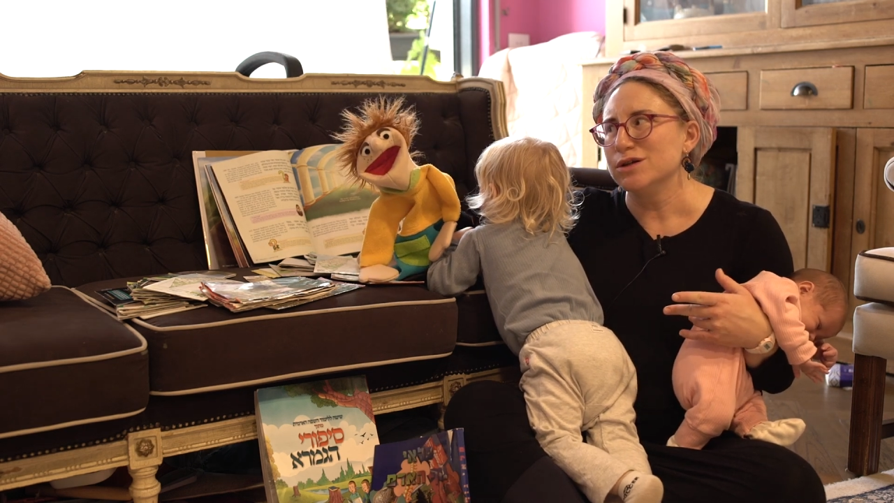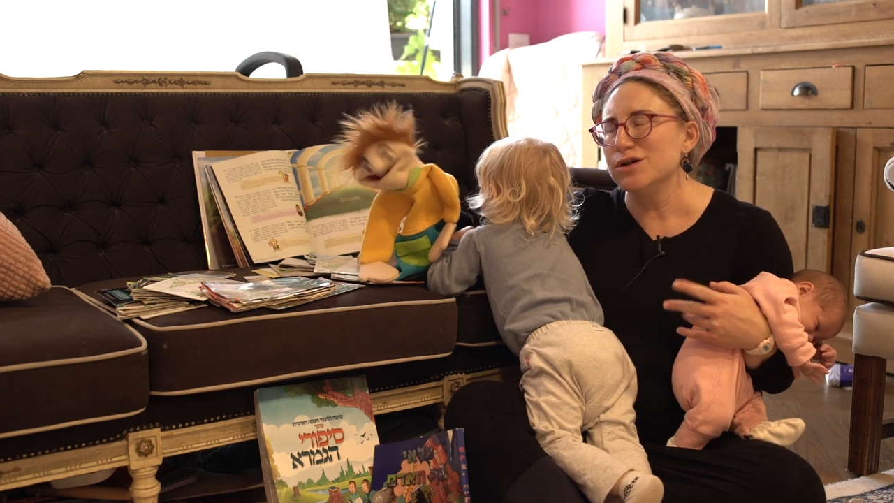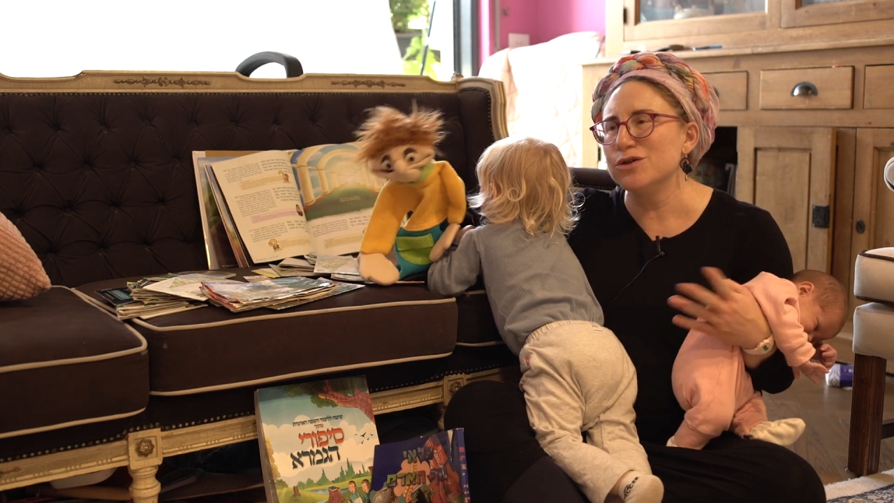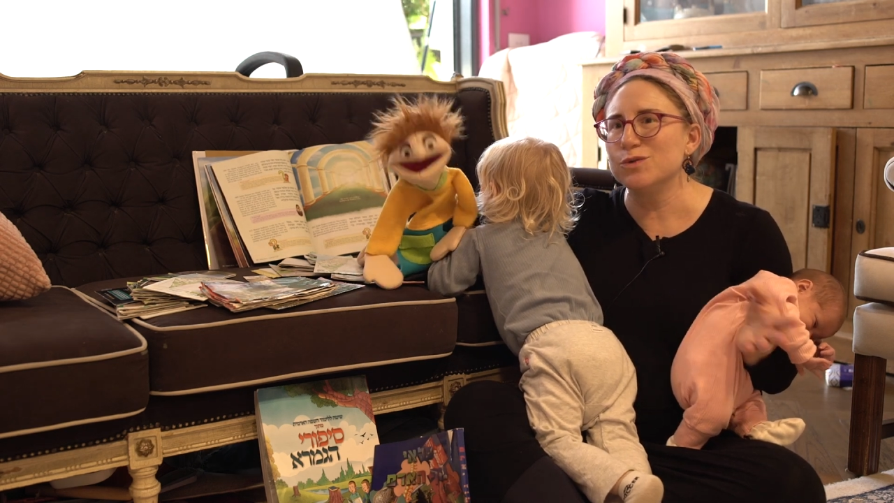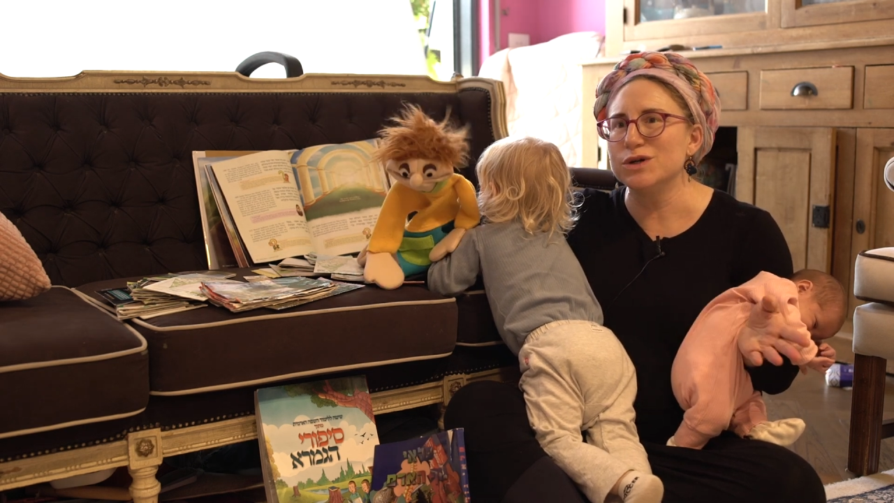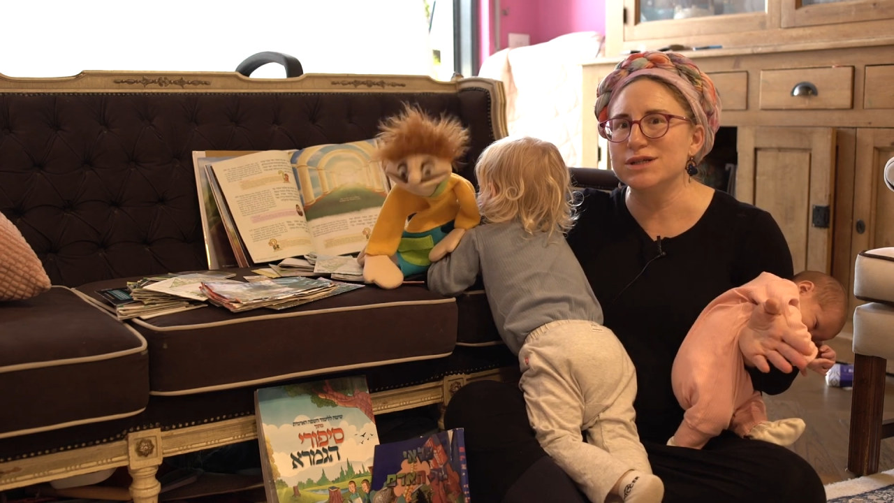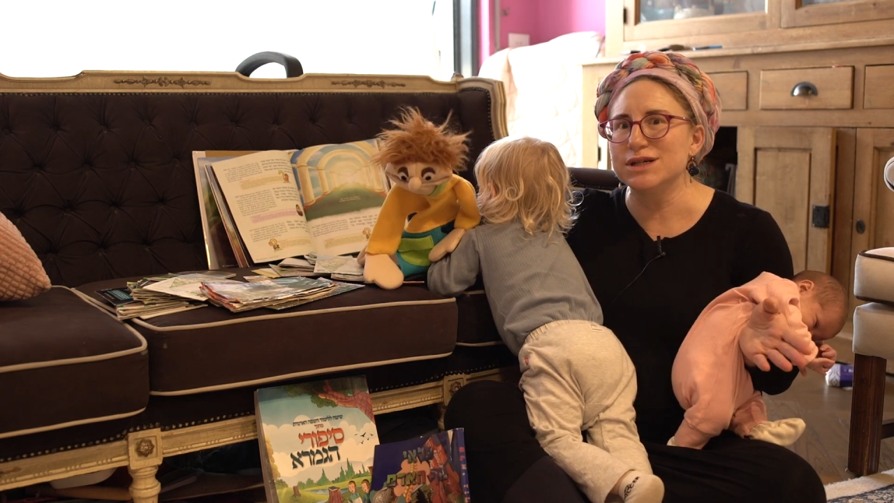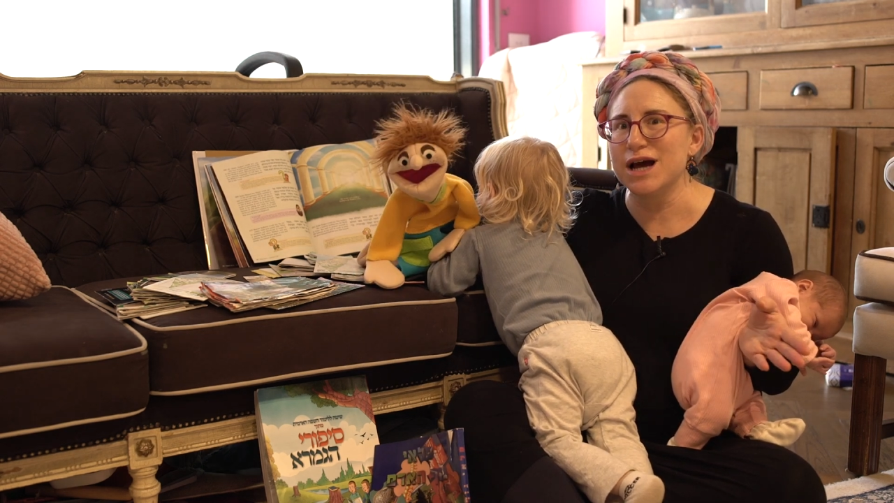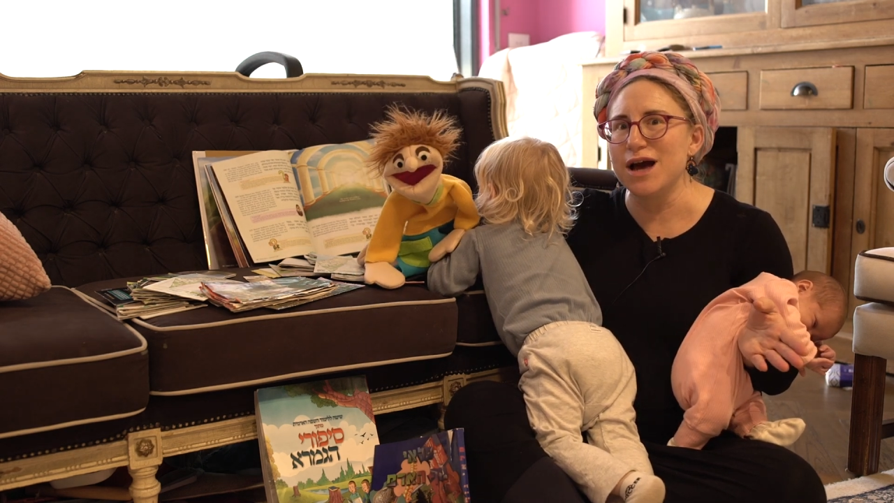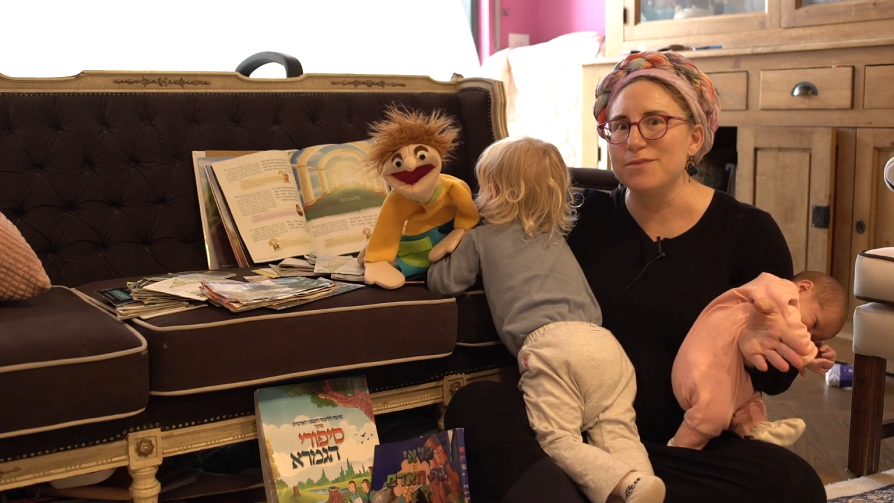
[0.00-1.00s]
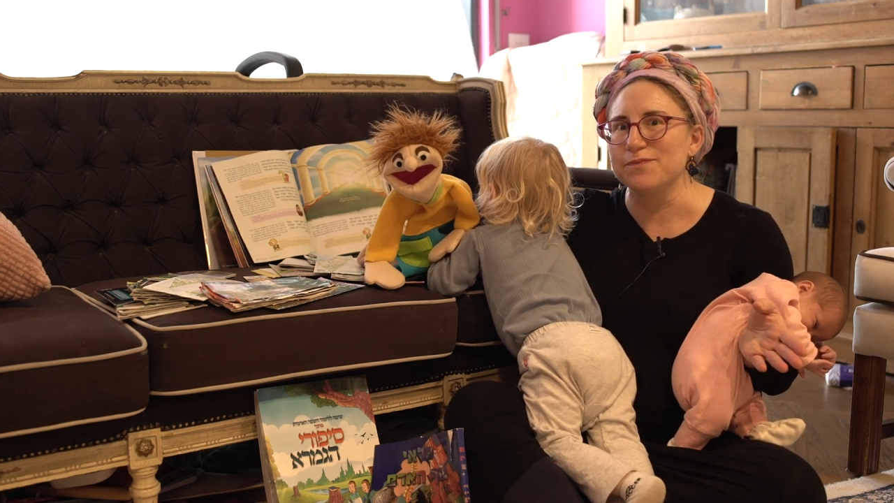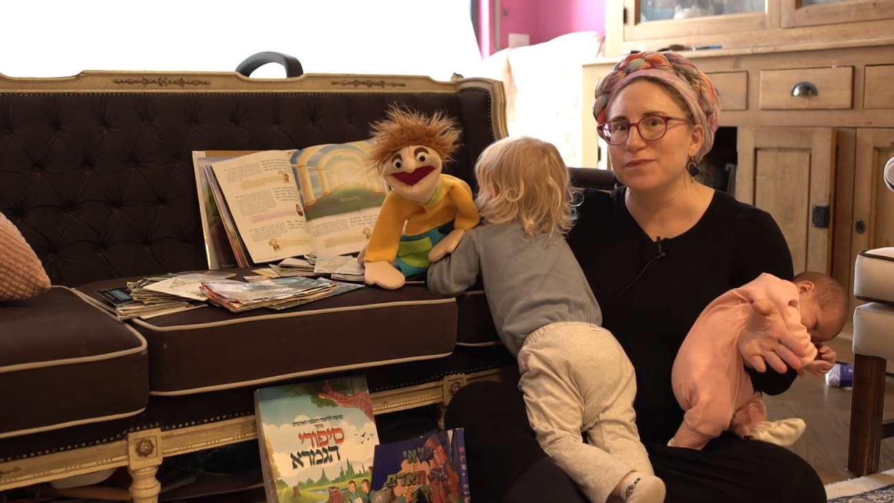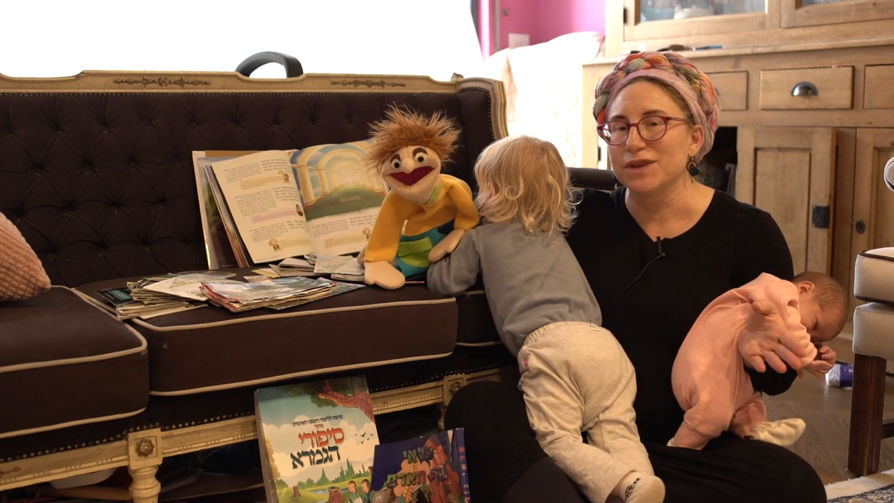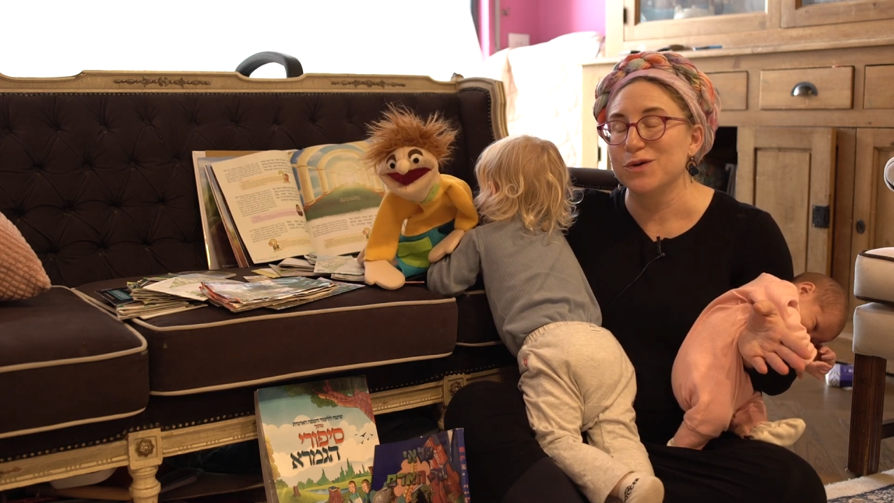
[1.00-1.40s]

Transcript: or the world to come?